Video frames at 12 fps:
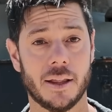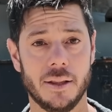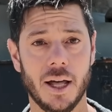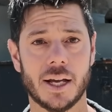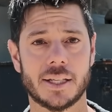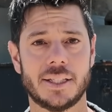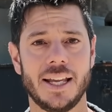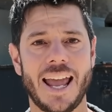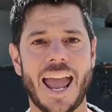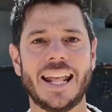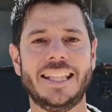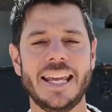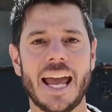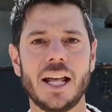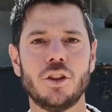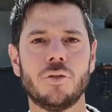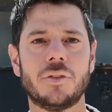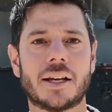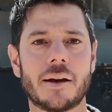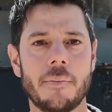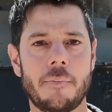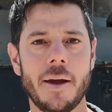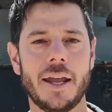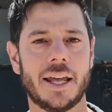Thus, at the end of the
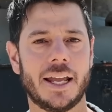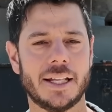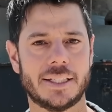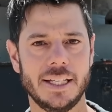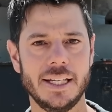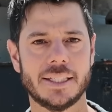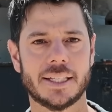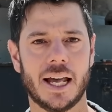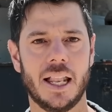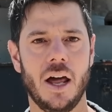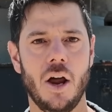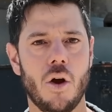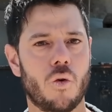campaign against Israel,